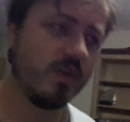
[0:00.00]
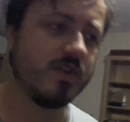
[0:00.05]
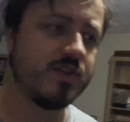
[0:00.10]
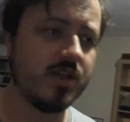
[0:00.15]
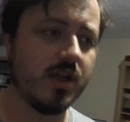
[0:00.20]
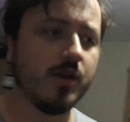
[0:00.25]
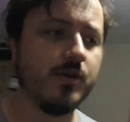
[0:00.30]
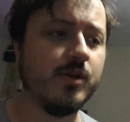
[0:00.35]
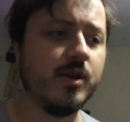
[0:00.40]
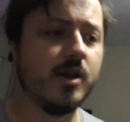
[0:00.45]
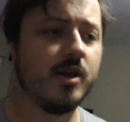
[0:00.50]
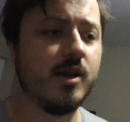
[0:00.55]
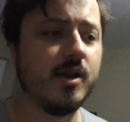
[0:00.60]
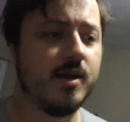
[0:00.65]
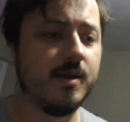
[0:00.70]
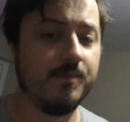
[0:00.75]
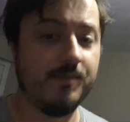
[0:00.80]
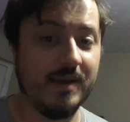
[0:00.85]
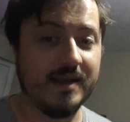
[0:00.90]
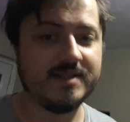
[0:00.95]
So,
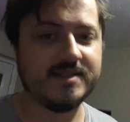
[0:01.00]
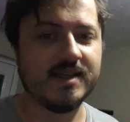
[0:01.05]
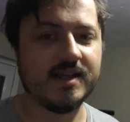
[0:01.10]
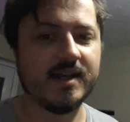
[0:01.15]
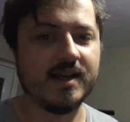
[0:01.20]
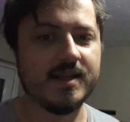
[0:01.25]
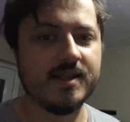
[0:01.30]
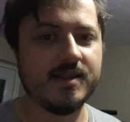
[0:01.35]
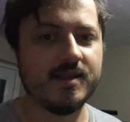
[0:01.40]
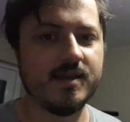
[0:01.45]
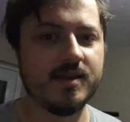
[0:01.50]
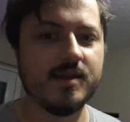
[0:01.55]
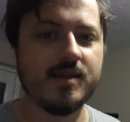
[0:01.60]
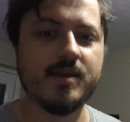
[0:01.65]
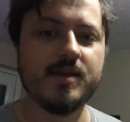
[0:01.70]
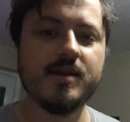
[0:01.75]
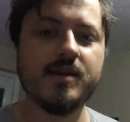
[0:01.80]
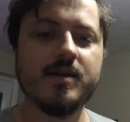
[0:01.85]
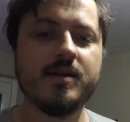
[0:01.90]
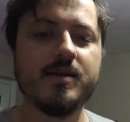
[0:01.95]
basically,
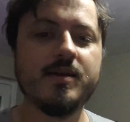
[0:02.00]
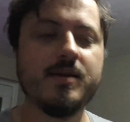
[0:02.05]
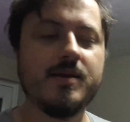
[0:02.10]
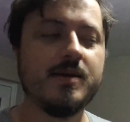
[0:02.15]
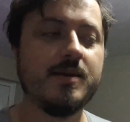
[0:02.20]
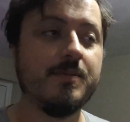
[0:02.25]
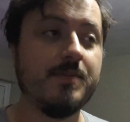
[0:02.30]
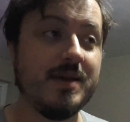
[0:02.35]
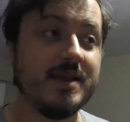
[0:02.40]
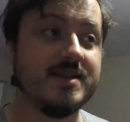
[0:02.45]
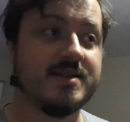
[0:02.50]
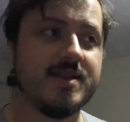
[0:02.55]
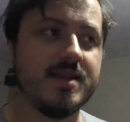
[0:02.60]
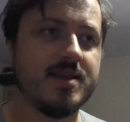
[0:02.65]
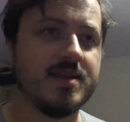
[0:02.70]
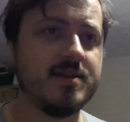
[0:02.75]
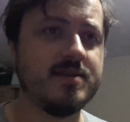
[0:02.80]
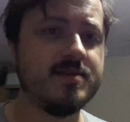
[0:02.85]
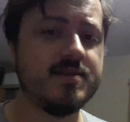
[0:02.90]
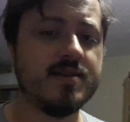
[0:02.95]
the
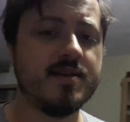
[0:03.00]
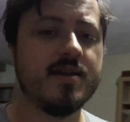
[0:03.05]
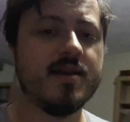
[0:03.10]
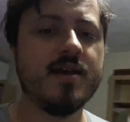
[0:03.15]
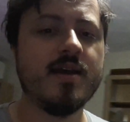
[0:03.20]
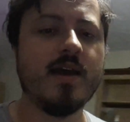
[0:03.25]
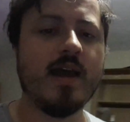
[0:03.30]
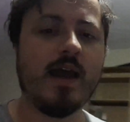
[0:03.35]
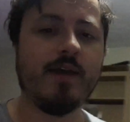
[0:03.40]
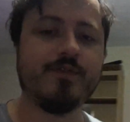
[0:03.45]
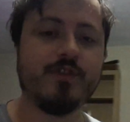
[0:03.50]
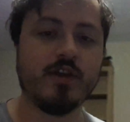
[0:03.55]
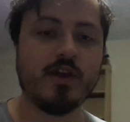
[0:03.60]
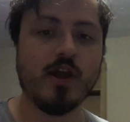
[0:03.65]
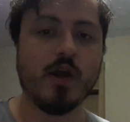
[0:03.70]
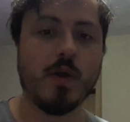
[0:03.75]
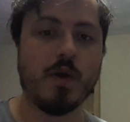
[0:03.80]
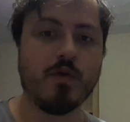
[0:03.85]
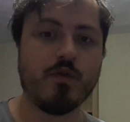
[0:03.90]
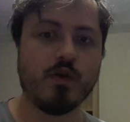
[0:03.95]
PCs have to
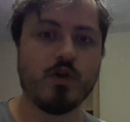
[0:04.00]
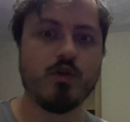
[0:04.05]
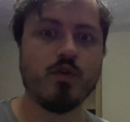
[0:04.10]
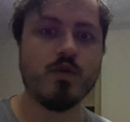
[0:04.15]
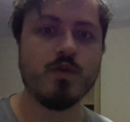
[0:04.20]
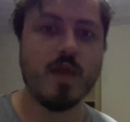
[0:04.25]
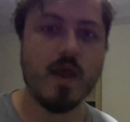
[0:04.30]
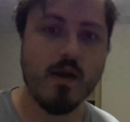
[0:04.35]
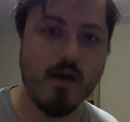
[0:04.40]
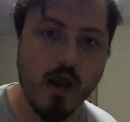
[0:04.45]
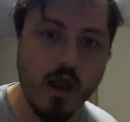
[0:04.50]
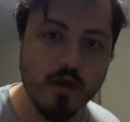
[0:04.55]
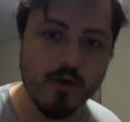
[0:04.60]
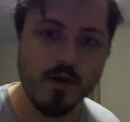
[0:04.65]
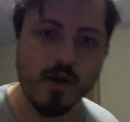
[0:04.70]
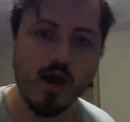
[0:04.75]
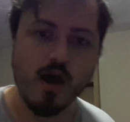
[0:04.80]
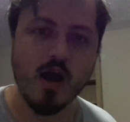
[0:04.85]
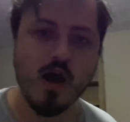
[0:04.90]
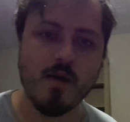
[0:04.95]
go and recruit their
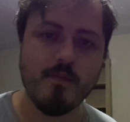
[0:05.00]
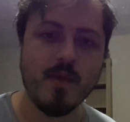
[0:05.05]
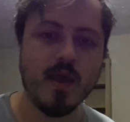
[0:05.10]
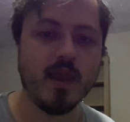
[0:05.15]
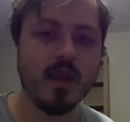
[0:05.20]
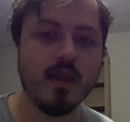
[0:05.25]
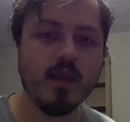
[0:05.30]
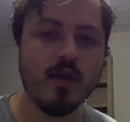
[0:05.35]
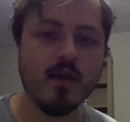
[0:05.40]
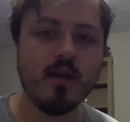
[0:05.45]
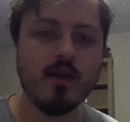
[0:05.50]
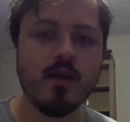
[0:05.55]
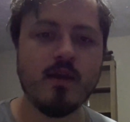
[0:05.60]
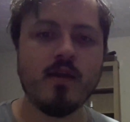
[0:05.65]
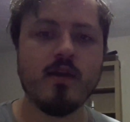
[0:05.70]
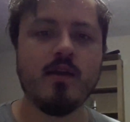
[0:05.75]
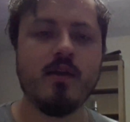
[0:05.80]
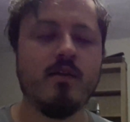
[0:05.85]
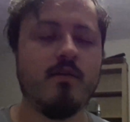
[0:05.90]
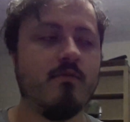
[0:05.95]
own army,
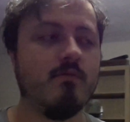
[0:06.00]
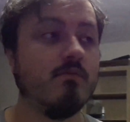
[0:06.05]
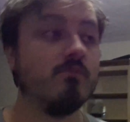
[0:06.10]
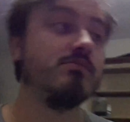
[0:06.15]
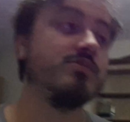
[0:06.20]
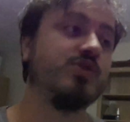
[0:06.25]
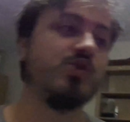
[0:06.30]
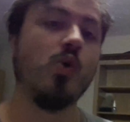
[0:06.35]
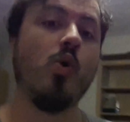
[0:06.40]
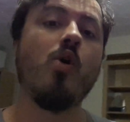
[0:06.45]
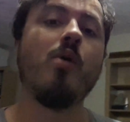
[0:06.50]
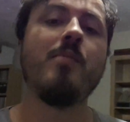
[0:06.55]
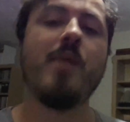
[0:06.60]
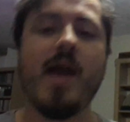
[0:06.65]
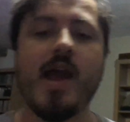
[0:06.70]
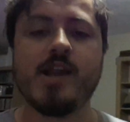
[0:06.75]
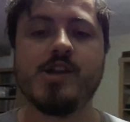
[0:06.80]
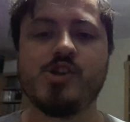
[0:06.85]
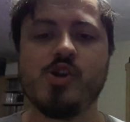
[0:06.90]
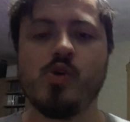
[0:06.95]
storm
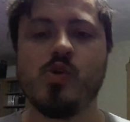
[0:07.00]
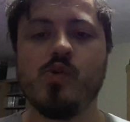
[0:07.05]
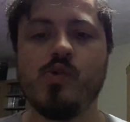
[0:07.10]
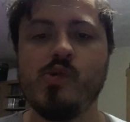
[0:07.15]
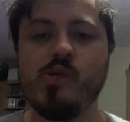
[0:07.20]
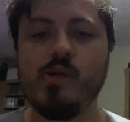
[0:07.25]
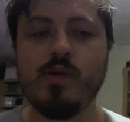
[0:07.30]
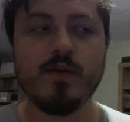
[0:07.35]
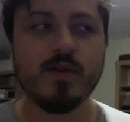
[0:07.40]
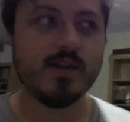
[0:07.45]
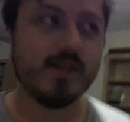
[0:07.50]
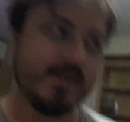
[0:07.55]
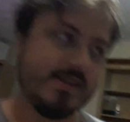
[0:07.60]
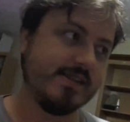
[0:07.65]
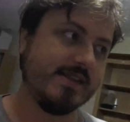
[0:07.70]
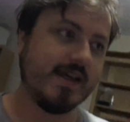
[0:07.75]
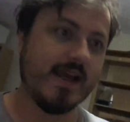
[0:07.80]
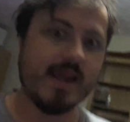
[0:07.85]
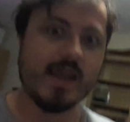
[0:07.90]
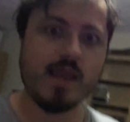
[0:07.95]
Edgehall,
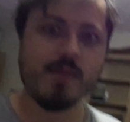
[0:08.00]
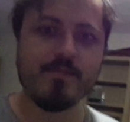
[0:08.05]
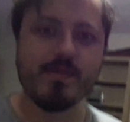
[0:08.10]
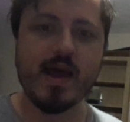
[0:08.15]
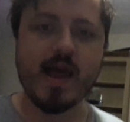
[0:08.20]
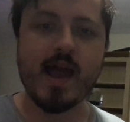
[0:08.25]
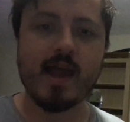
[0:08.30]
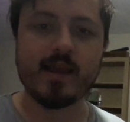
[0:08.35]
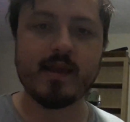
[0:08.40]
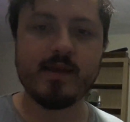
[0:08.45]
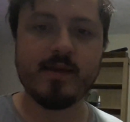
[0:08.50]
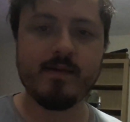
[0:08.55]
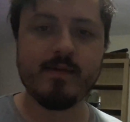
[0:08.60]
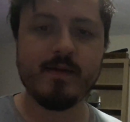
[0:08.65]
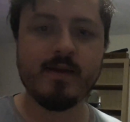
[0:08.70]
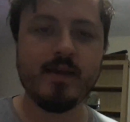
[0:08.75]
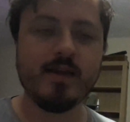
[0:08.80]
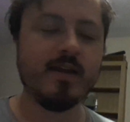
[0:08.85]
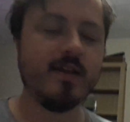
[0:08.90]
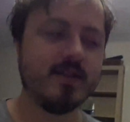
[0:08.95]
take it back.
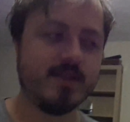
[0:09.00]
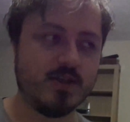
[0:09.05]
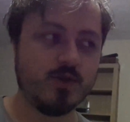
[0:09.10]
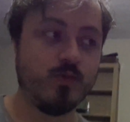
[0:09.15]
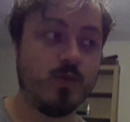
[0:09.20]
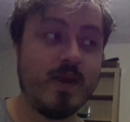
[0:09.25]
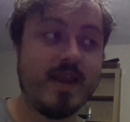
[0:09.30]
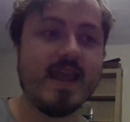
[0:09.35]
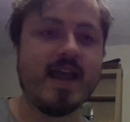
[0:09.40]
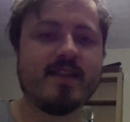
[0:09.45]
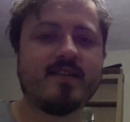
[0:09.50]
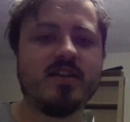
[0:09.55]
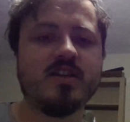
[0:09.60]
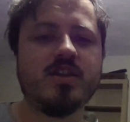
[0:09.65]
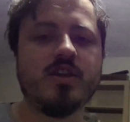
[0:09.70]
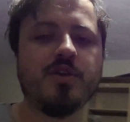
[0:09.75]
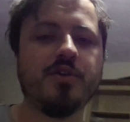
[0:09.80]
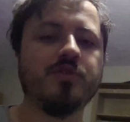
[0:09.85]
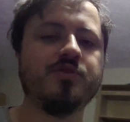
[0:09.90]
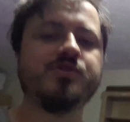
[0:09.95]
So we get to
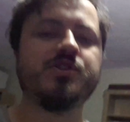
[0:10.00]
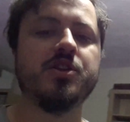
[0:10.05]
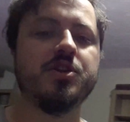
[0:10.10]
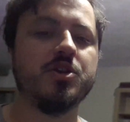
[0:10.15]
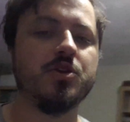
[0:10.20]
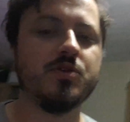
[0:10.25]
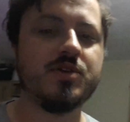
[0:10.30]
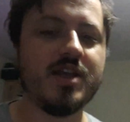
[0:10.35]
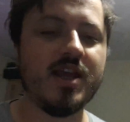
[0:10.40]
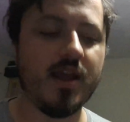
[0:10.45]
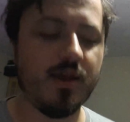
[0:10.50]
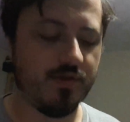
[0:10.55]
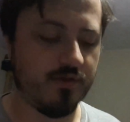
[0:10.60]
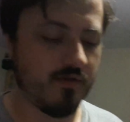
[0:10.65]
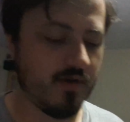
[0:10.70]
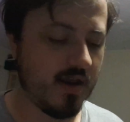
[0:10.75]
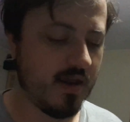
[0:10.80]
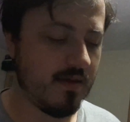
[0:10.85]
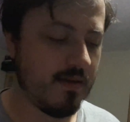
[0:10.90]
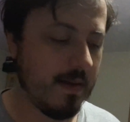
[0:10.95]
use the new Tier
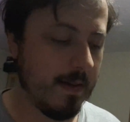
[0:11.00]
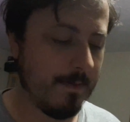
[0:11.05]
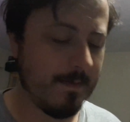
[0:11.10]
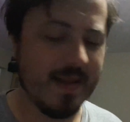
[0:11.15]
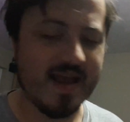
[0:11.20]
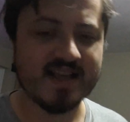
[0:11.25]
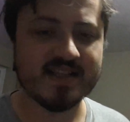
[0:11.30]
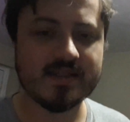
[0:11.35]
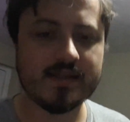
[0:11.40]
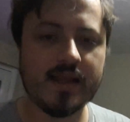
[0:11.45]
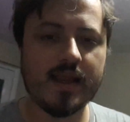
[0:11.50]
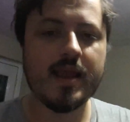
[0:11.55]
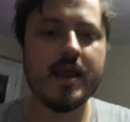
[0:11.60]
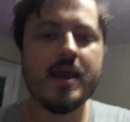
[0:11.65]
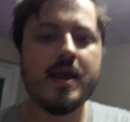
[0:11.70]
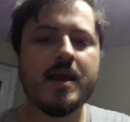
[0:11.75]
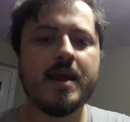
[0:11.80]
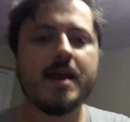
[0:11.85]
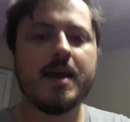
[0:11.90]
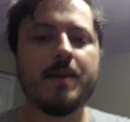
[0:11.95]
3 mass
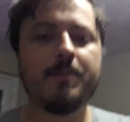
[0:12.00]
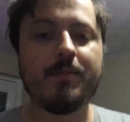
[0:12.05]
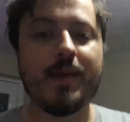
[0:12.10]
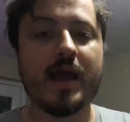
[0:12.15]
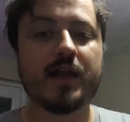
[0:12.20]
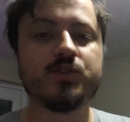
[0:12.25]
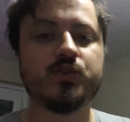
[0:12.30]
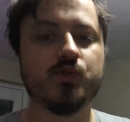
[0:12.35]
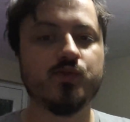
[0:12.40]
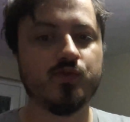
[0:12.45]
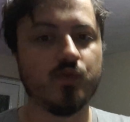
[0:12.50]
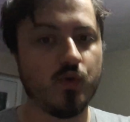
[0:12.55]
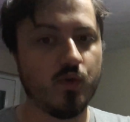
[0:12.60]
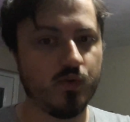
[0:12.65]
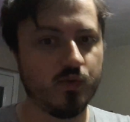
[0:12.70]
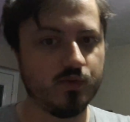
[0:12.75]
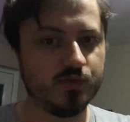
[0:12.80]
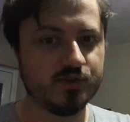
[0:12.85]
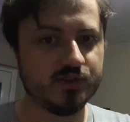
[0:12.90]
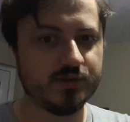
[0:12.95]
battle
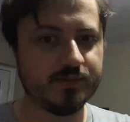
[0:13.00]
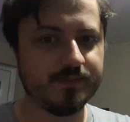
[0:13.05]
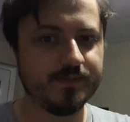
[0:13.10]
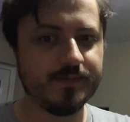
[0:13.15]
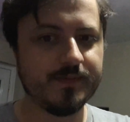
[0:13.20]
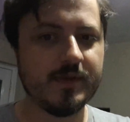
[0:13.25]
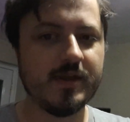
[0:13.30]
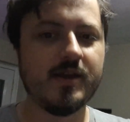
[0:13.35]
rules.